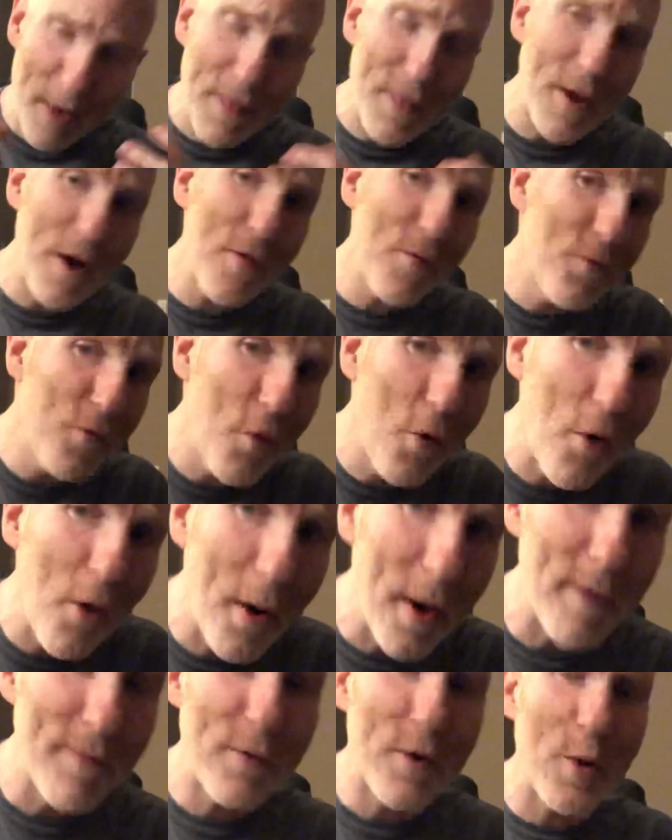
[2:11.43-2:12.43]

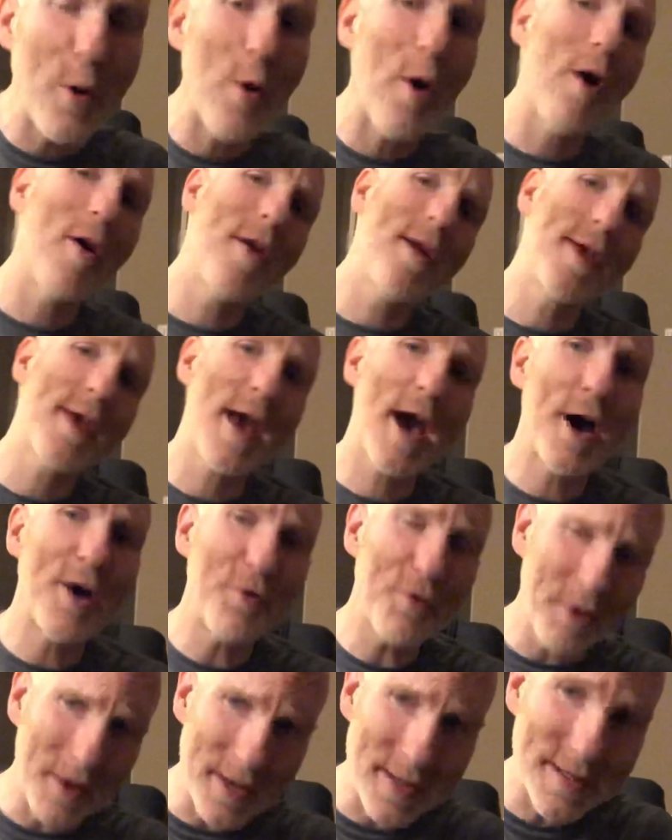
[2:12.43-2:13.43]
Therefore, if you are
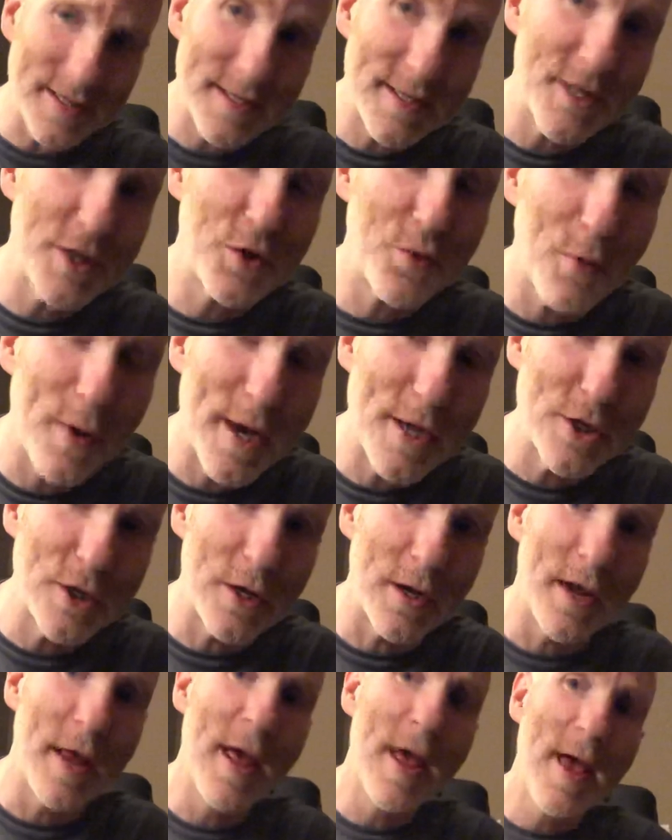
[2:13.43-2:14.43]
encountering a
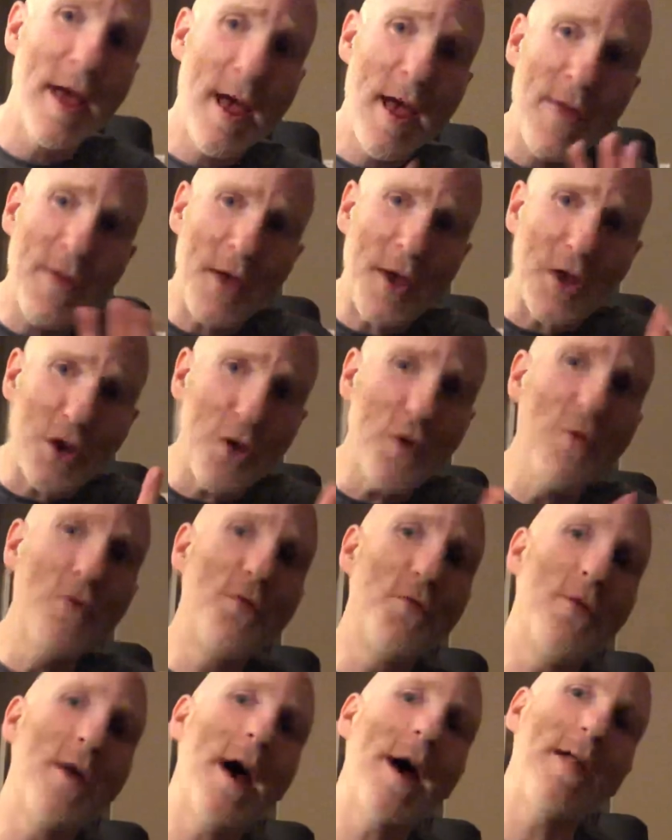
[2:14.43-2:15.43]
situation that you
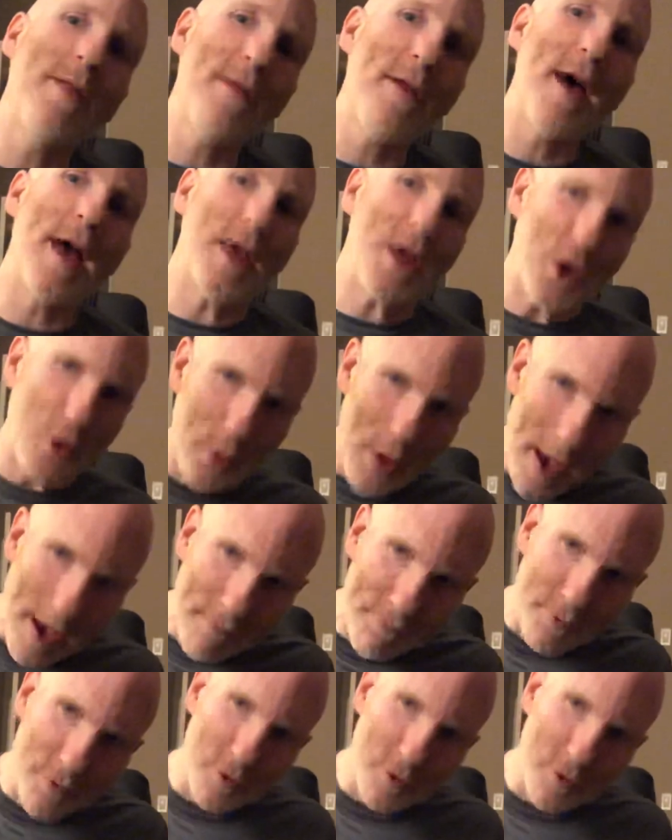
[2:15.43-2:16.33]
do not like, you have